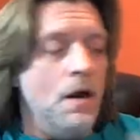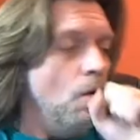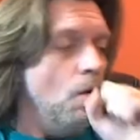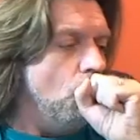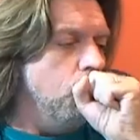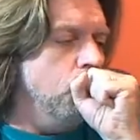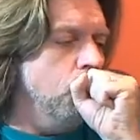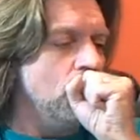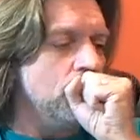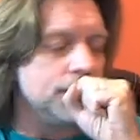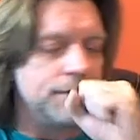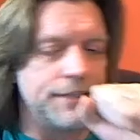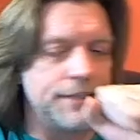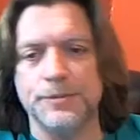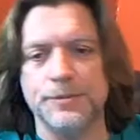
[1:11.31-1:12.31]

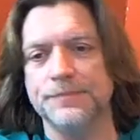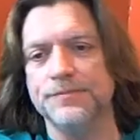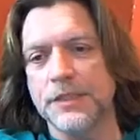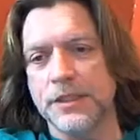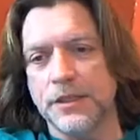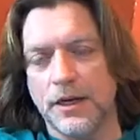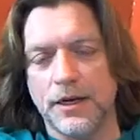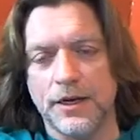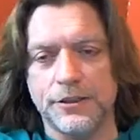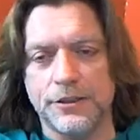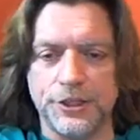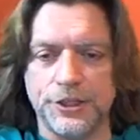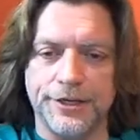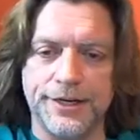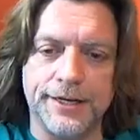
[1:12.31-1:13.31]
excuse me, uh,
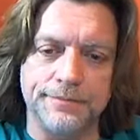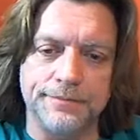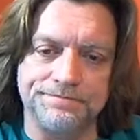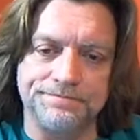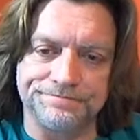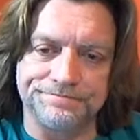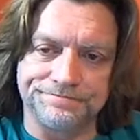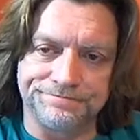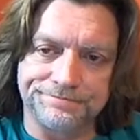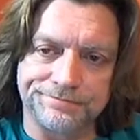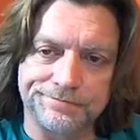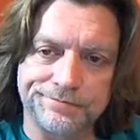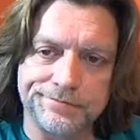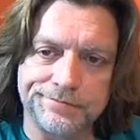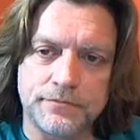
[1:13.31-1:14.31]
showed up.
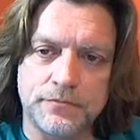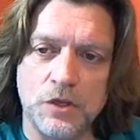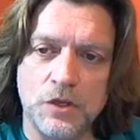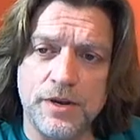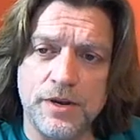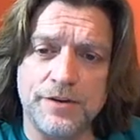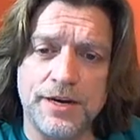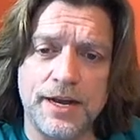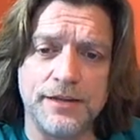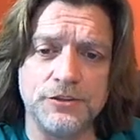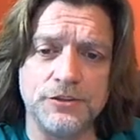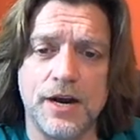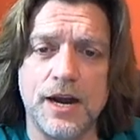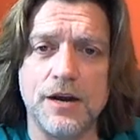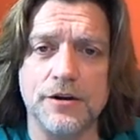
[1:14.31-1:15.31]
We have a nice
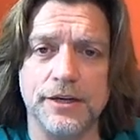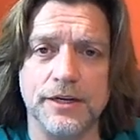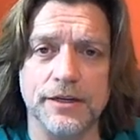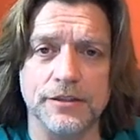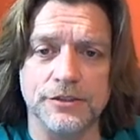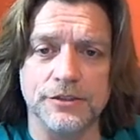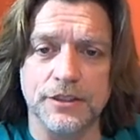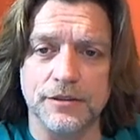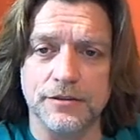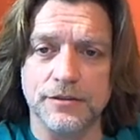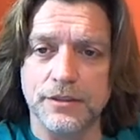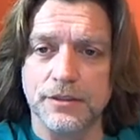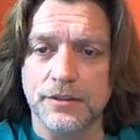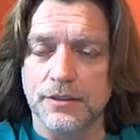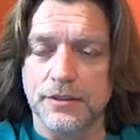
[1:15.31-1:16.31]
crowd here, so
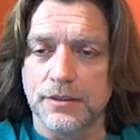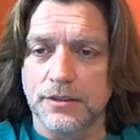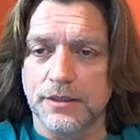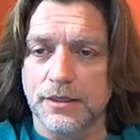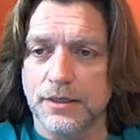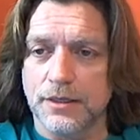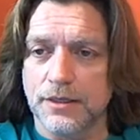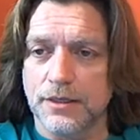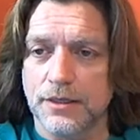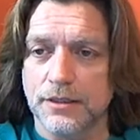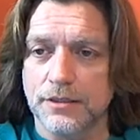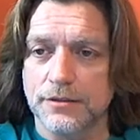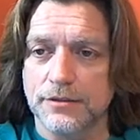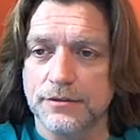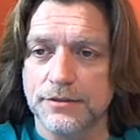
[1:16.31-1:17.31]

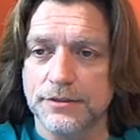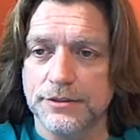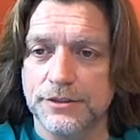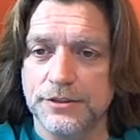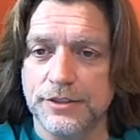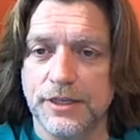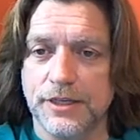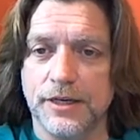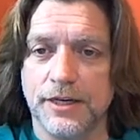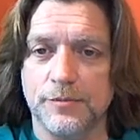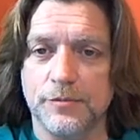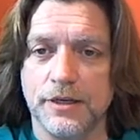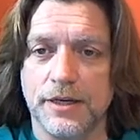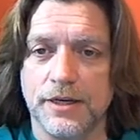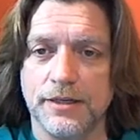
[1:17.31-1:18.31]
uh, this is good. I'm
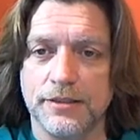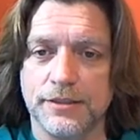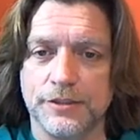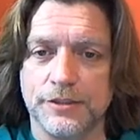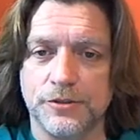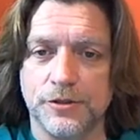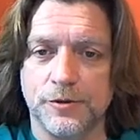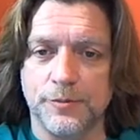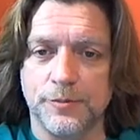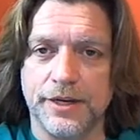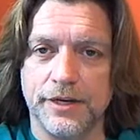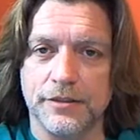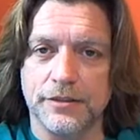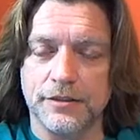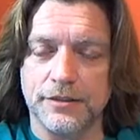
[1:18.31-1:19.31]
looking at the control
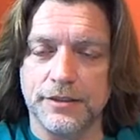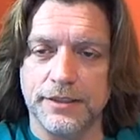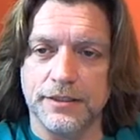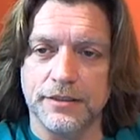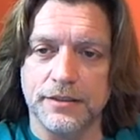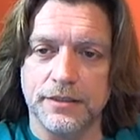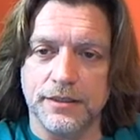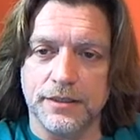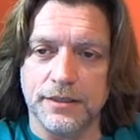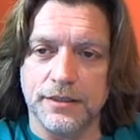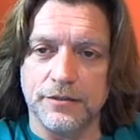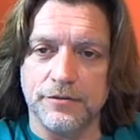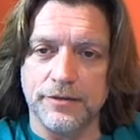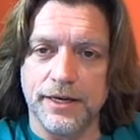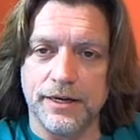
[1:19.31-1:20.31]
panel, and uh,
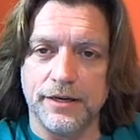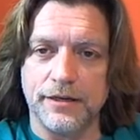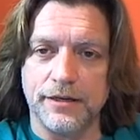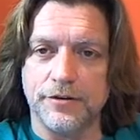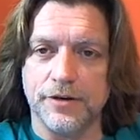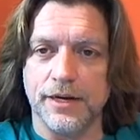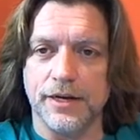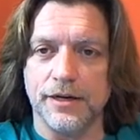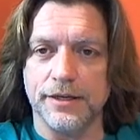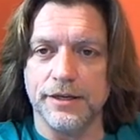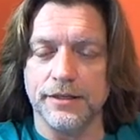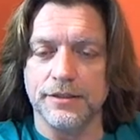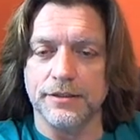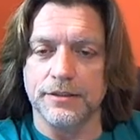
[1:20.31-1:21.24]
we got a good crowd here.